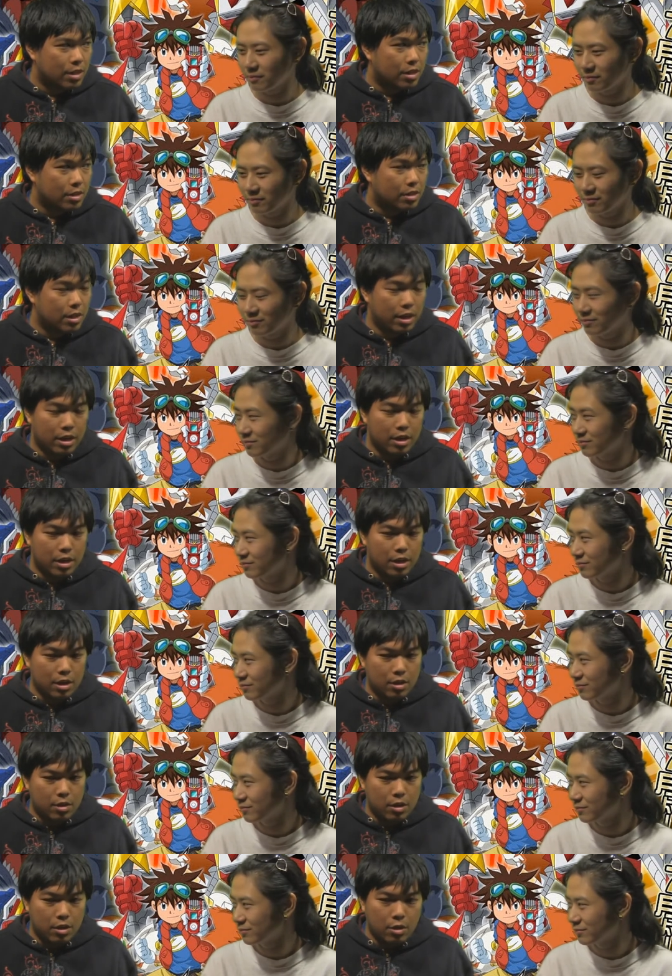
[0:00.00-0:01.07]
Speaker 1: because like
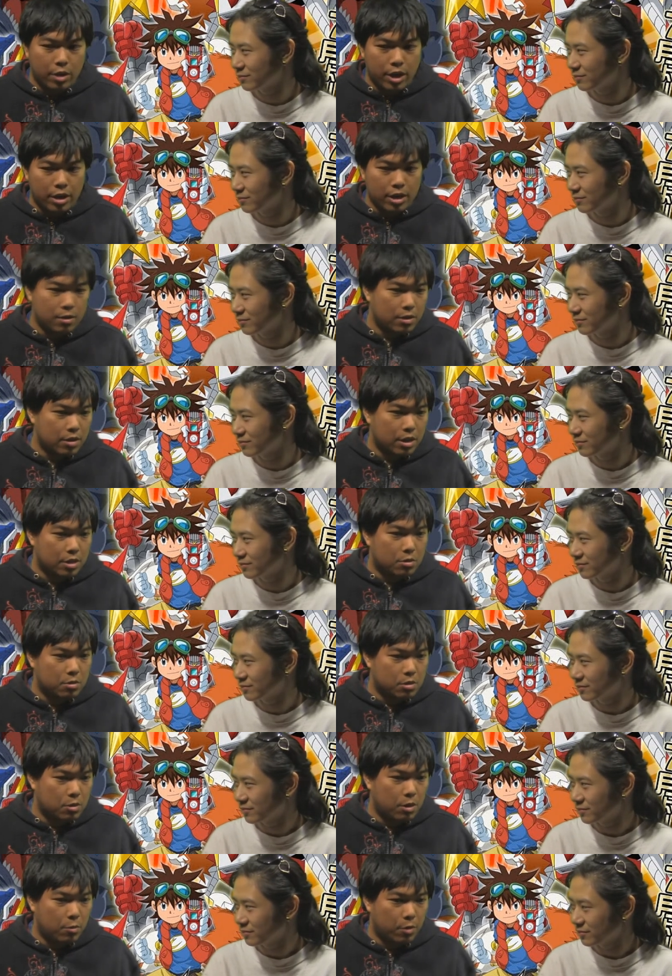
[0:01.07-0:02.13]
okay,
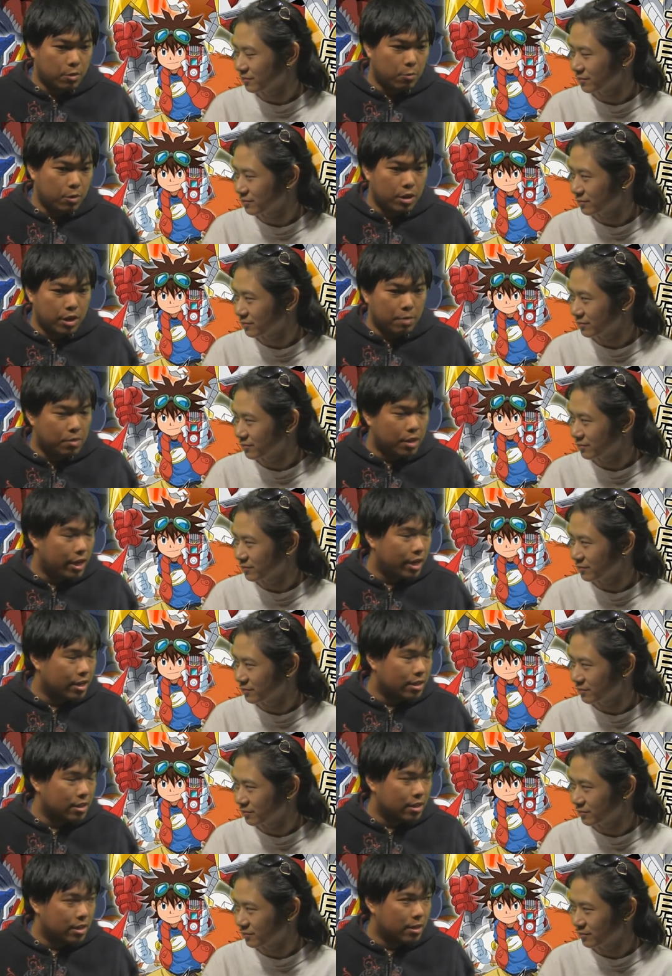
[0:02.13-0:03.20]
Nicktoons Network. What do they play?
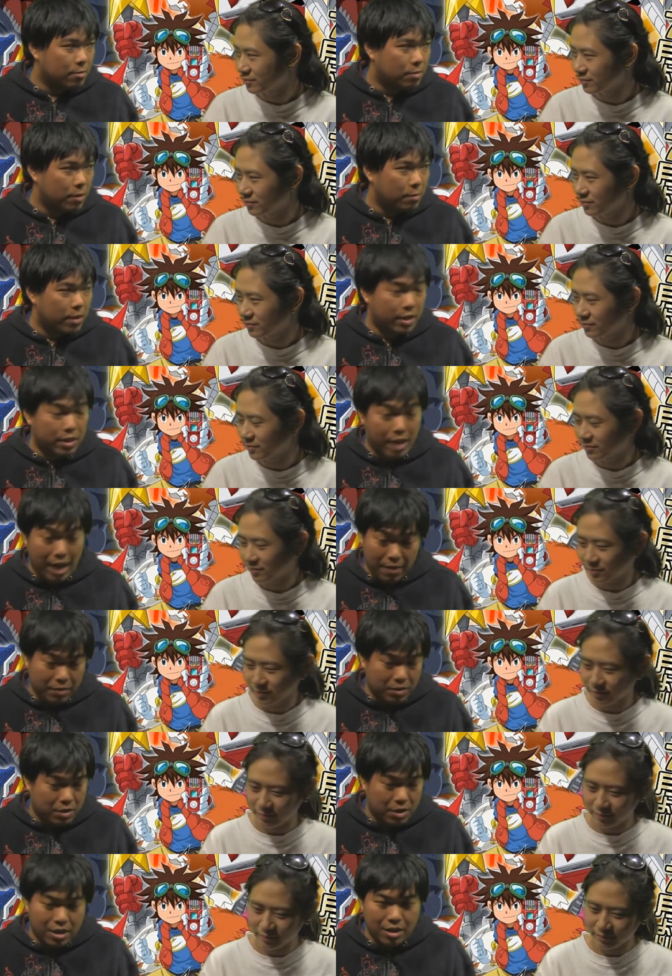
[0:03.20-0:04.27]
They they play
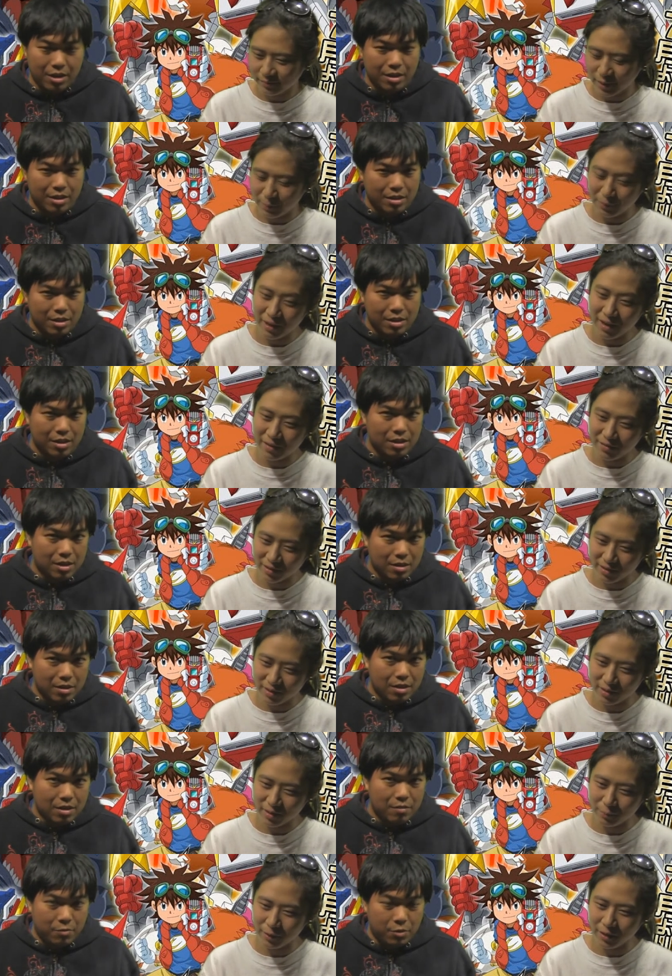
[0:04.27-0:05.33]
Avatar. They
Speaker 2: play
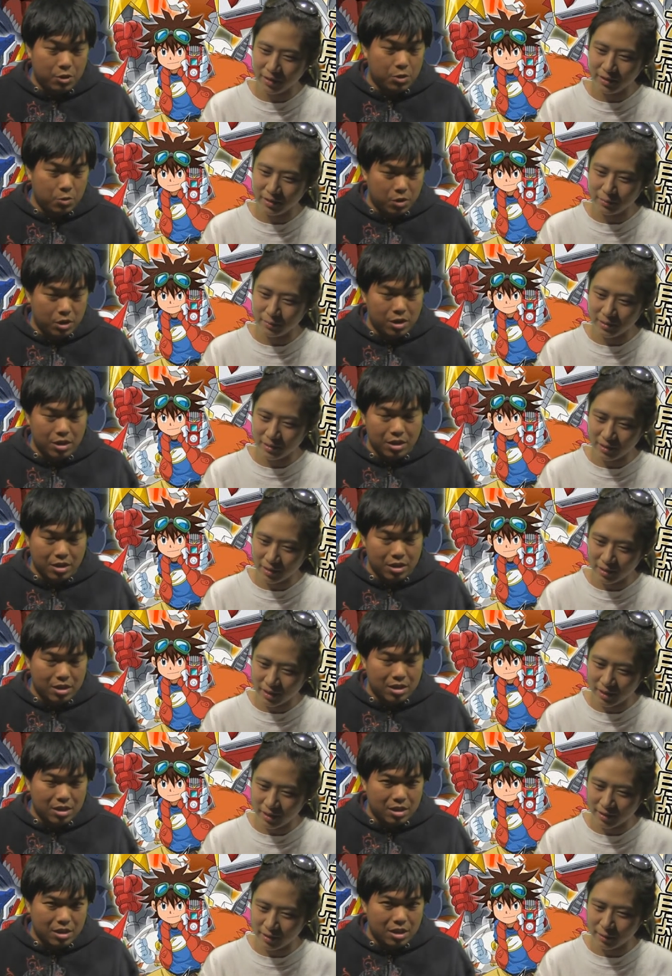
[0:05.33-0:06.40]
Avatar. They play sure. DBZ
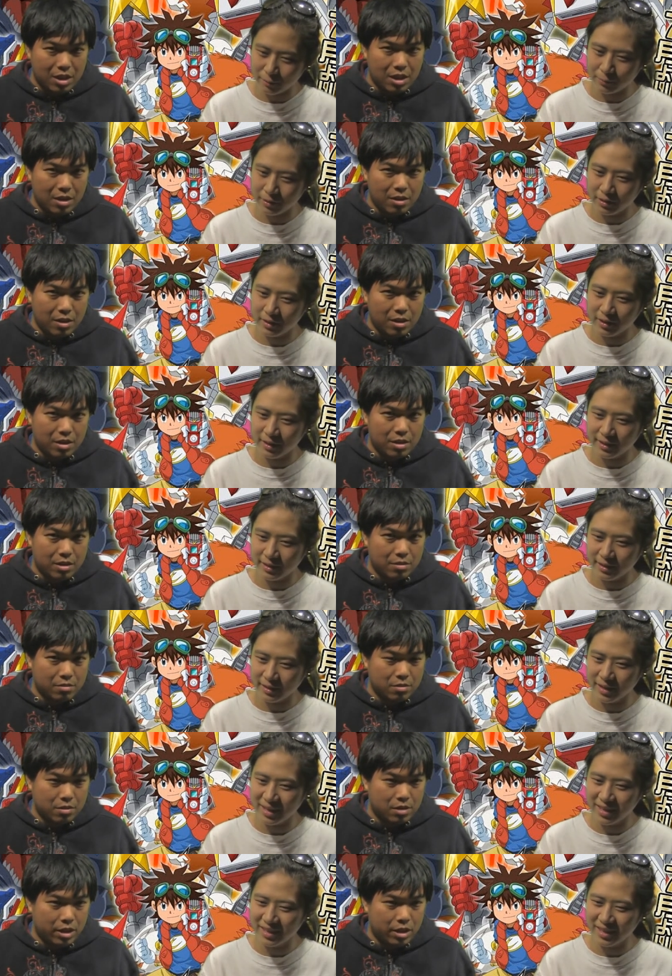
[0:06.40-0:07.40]
Kai. They play